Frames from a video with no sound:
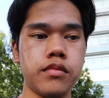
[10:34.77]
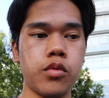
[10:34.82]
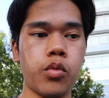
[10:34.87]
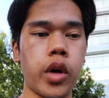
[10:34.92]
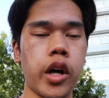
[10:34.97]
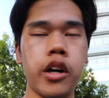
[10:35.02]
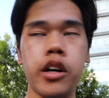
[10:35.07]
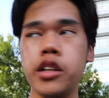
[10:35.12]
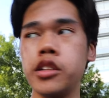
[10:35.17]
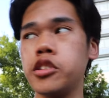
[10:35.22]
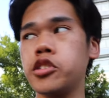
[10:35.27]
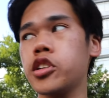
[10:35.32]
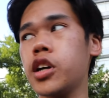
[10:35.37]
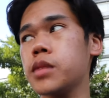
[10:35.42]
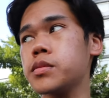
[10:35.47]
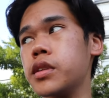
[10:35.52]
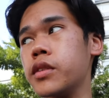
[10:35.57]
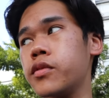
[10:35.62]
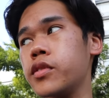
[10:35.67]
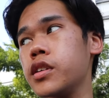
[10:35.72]
while other
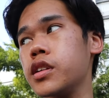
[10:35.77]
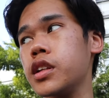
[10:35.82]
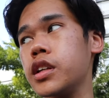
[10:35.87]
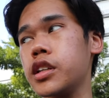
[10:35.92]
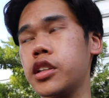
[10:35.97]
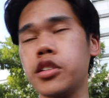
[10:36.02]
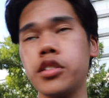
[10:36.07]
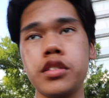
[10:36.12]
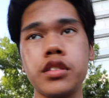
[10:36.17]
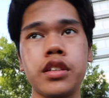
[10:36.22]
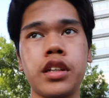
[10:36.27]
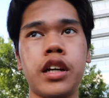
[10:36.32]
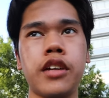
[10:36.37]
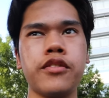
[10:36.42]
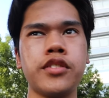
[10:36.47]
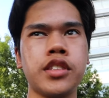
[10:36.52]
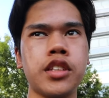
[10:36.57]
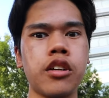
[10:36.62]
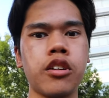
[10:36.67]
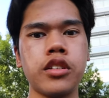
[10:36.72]
jobs I feel like you're kind
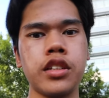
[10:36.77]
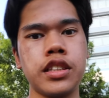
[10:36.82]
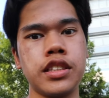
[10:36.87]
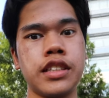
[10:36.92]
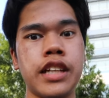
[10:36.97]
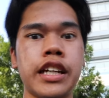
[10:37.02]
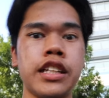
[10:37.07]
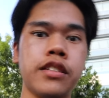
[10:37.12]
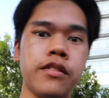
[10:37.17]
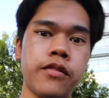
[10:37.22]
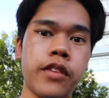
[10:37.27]
of stuck on this 9 to